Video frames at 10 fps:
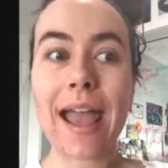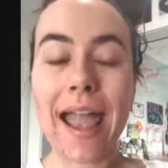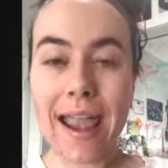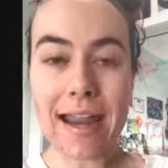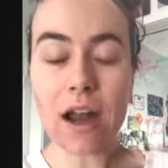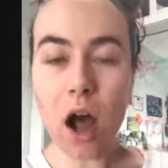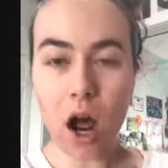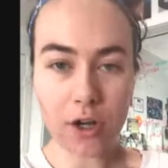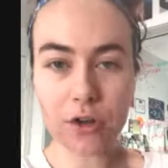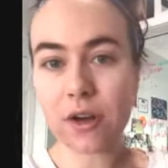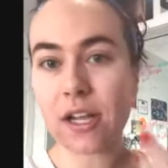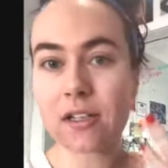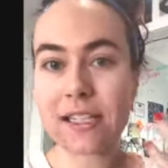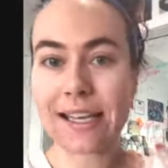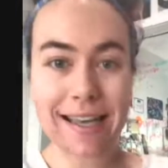800
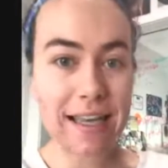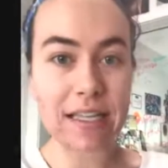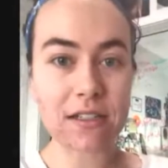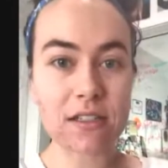kids.